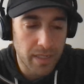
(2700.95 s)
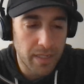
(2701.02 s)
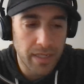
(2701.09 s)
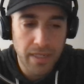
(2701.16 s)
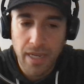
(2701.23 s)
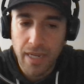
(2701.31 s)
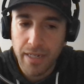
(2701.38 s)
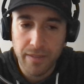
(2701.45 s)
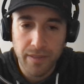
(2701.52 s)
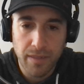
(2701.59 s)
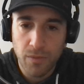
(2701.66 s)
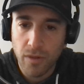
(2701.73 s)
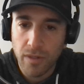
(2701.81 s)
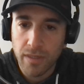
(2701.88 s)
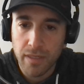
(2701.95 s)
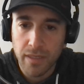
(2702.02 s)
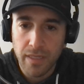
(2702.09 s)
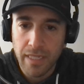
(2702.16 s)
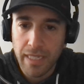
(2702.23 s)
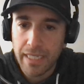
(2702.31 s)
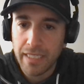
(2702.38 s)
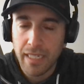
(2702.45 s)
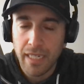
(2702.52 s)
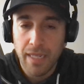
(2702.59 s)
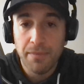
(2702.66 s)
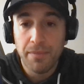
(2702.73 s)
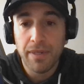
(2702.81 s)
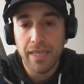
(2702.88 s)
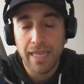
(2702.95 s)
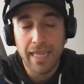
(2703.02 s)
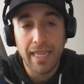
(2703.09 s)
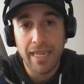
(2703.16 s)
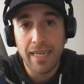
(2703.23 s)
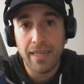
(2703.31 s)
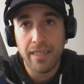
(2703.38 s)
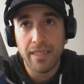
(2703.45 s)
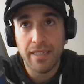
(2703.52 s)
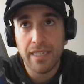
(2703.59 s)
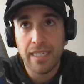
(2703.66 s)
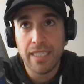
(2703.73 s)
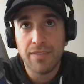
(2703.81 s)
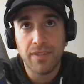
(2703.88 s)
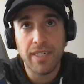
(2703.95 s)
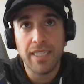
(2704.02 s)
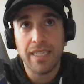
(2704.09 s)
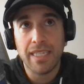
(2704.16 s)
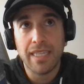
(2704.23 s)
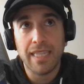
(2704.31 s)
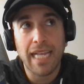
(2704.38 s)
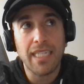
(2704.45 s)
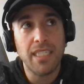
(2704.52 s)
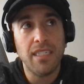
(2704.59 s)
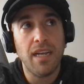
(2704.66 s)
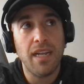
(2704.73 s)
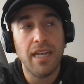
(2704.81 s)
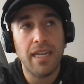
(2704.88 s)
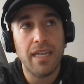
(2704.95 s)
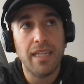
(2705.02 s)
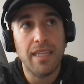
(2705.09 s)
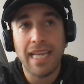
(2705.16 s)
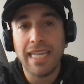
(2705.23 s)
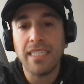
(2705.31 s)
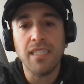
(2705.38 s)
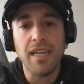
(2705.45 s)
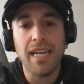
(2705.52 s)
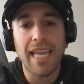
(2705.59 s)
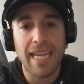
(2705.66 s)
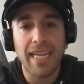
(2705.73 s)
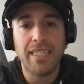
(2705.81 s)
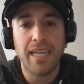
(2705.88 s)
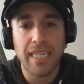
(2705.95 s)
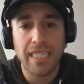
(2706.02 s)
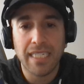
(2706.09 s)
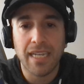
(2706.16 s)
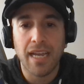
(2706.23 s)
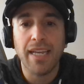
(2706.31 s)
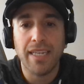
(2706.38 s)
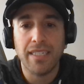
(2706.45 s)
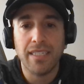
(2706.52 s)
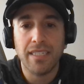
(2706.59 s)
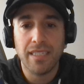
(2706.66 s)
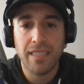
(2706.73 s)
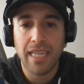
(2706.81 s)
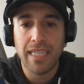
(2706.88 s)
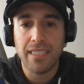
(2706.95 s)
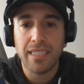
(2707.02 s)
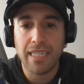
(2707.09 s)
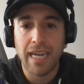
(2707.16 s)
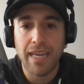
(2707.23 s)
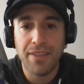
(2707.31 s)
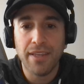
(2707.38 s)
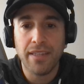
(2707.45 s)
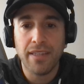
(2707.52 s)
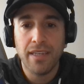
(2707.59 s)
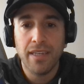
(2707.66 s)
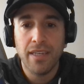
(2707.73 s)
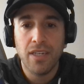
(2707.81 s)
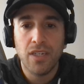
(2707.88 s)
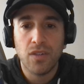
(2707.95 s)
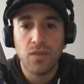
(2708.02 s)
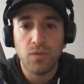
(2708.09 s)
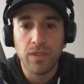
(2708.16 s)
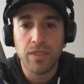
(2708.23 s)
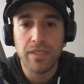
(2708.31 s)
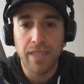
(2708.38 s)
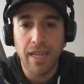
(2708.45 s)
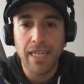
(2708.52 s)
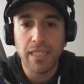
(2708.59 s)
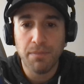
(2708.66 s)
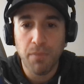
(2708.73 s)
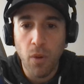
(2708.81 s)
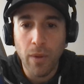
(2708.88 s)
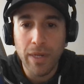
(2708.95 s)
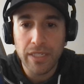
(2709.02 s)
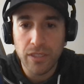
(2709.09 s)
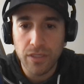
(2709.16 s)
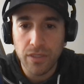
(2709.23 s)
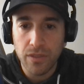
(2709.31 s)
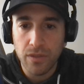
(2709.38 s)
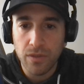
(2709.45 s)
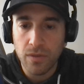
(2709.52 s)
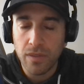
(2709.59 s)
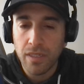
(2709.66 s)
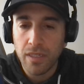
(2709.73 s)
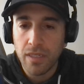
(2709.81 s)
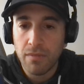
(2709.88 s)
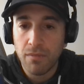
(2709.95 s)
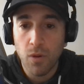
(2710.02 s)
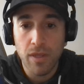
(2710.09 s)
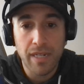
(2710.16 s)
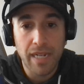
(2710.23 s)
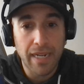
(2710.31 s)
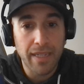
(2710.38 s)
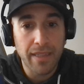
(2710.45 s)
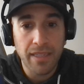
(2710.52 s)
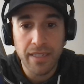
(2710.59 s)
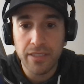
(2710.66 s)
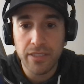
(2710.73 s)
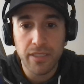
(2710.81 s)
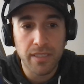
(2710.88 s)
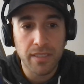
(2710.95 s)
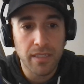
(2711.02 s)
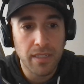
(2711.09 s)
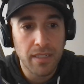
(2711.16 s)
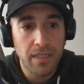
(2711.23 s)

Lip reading: Could not agree more. And it's funny, like that's not anti-science. That's like, I think real science points to, more than anything, is just